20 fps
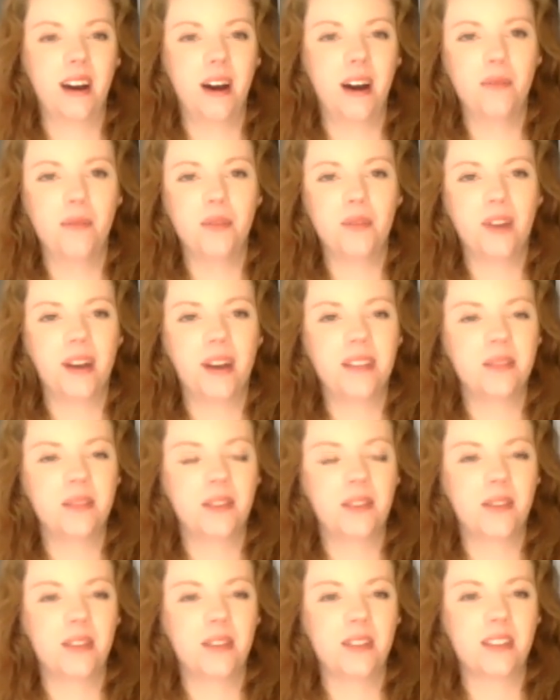You guys have
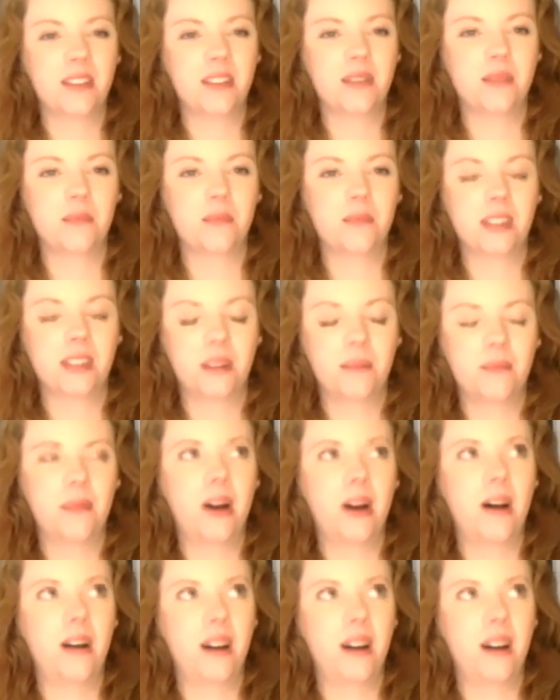given us some